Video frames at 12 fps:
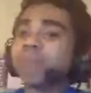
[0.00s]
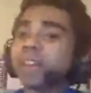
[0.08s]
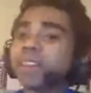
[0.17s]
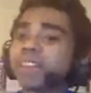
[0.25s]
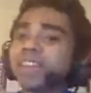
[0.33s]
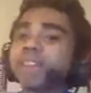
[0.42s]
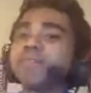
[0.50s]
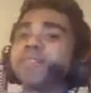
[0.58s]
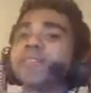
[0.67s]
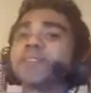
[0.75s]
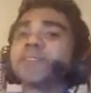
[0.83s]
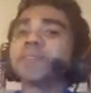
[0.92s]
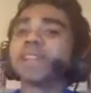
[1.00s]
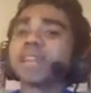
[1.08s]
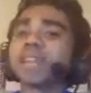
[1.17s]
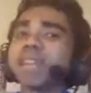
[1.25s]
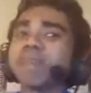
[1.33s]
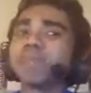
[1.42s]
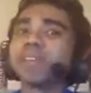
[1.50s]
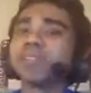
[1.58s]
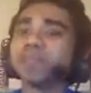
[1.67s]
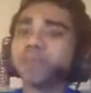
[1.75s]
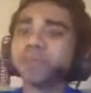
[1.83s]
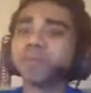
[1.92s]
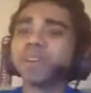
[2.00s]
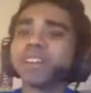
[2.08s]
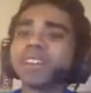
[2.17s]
understand if you do. But please don't swear.